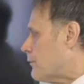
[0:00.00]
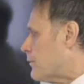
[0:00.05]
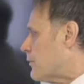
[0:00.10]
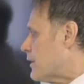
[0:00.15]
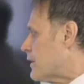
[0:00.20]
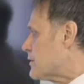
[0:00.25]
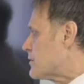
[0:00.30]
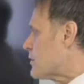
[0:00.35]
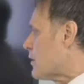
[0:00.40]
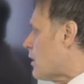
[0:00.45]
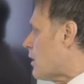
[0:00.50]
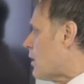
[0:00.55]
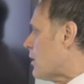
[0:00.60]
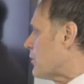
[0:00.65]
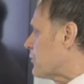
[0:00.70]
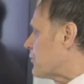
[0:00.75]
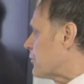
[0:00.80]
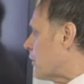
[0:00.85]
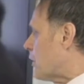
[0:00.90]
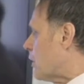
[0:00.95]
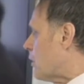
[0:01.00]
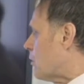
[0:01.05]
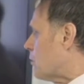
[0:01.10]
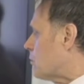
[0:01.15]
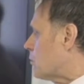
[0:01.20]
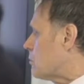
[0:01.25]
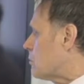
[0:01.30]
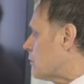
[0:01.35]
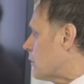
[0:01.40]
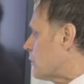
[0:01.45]
This
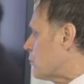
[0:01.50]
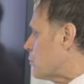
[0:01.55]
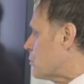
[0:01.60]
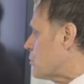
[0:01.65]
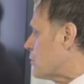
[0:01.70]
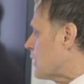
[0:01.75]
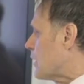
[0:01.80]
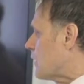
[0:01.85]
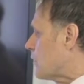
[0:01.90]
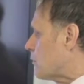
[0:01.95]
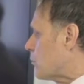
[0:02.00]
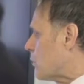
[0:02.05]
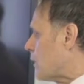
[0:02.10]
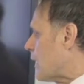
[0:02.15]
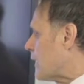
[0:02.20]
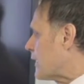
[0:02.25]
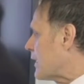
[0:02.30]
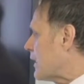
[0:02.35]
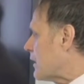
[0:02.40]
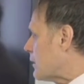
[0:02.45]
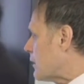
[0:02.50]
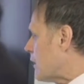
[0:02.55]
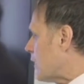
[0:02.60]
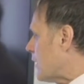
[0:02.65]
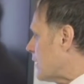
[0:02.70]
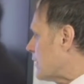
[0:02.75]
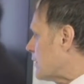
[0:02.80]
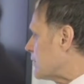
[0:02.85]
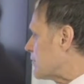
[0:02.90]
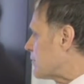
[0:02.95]
also, when I get
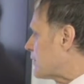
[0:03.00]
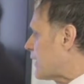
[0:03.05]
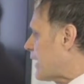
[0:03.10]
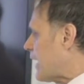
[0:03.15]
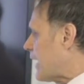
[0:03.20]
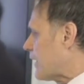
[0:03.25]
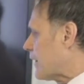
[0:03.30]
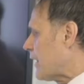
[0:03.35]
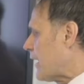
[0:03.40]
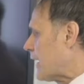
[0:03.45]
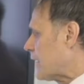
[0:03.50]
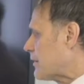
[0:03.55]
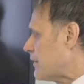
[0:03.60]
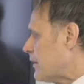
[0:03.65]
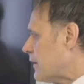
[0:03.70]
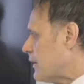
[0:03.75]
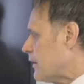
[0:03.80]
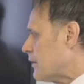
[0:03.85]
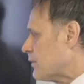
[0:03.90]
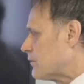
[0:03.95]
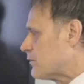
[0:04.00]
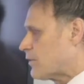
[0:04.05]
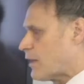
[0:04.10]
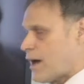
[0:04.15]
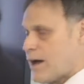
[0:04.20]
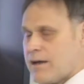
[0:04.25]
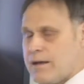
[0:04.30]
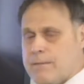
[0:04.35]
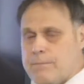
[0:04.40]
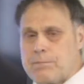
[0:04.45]
a scan like this,
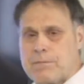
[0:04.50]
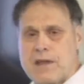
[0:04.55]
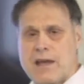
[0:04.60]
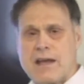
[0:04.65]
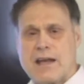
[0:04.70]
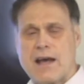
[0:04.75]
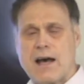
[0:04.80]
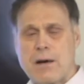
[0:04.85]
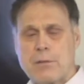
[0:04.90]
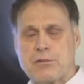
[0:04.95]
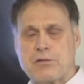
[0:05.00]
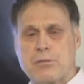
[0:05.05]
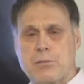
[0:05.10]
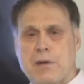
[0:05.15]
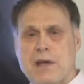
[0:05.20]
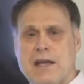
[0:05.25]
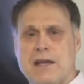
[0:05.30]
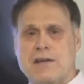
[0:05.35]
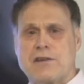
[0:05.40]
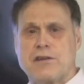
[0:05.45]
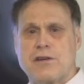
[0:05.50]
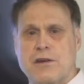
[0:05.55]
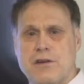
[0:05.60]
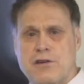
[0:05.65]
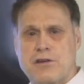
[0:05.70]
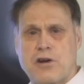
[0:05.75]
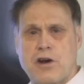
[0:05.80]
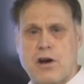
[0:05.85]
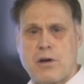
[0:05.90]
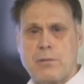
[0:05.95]
it helps me to
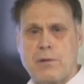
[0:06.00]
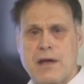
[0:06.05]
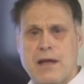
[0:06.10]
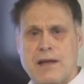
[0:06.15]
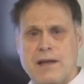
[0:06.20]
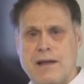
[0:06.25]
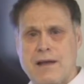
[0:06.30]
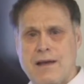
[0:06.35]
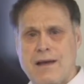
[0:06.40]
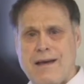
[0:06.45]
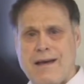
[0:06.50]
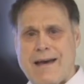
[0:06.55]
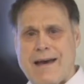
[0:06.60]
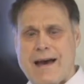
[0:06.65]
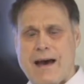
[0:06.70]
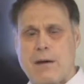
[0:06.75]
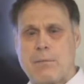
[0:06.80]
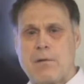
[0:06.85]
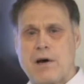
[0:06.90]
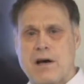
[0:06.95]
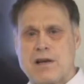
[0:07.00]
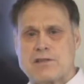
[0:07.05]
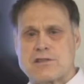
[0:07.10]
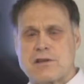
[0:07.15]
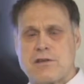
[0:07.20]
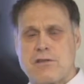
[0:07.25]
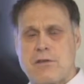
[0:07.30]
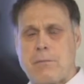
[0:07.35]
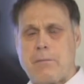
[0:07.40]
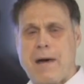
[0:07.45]
determine how
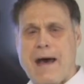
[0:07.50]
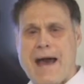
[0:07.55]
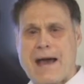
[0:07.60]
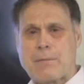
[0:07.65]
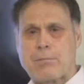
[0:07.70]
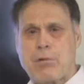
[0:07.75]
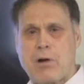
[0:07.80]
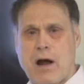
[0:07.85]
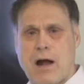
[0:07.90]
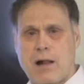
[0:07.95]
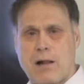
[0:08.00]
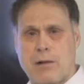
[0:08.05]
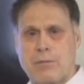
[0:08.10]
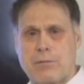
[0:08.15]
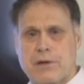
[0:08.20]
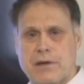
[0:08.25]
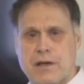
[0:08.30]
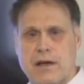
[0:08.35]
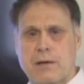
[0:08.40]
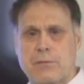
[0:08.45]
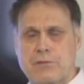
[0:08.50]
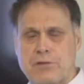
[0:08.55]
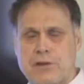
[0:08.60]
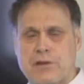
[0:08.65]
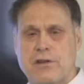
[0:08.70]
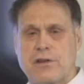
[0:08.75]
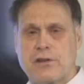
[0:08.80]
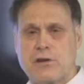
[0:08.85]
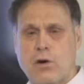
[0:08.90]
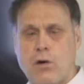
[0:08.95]
much of the back problem that comes
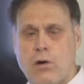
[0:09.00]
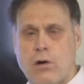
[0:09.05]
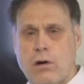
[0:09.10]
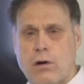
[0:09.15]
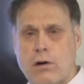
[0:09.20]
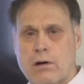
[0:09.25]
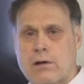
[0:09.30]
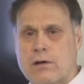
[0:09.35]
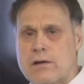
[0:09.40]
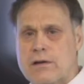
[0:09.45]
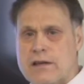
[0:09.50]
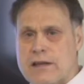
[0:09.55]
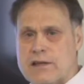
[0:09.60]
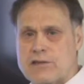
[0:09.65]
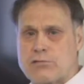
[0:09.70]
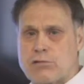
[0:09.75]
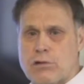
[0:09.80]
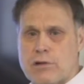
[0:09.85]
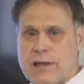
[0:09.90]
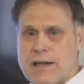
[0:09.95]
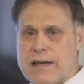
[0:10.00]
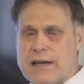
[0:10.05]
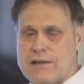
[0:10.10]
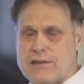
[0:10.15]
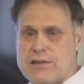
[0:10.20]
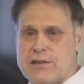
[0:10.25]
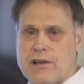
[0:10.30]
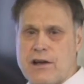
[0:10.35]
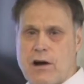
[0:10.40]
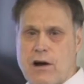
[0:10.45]
in the door is related
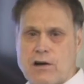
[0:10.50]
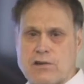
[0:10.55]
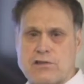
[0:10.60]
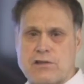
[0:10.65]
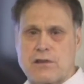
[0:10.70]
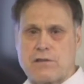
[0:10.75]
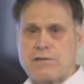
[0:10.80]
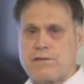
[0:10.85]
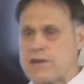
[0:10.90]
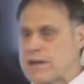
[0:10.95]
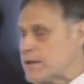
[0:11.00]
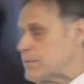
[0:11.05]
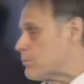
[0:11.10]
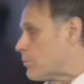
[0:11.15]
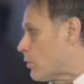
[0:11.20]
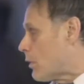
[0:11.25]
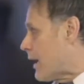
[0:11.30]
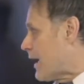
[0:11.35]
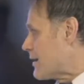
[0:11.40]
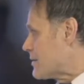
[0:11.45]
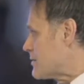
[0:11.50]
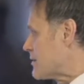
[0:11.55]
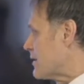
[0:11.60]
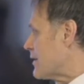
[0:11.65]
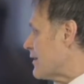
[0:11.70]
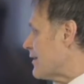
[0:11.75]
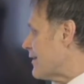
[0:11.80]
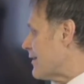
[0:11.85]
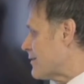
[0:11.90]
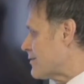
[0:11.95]
to the arch of the feet. But when I
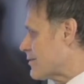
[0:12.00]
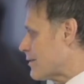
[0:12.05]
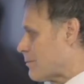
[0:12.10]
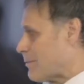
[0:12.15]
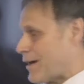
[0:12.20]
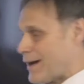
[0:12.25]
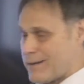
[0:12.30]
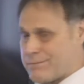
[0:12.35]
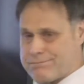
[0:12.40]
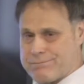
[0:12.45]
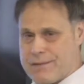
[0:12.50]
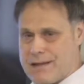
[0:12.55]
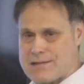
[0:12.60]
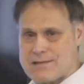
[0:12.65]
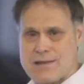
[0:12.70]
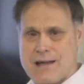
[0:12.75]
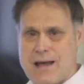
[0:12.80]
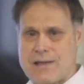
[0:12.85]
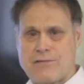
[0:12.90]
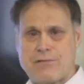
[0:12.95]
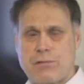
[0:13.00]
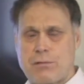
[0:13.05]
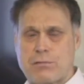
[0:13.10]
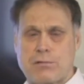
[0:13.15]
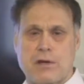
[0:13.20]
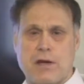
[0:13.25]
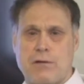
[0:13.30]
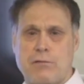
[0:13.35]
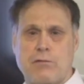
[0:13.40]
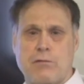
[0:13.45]
see this, I'm like, that's not
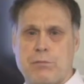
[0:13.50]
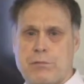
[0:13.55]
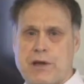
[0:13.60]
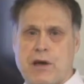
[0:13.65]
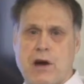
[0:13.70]
coming from the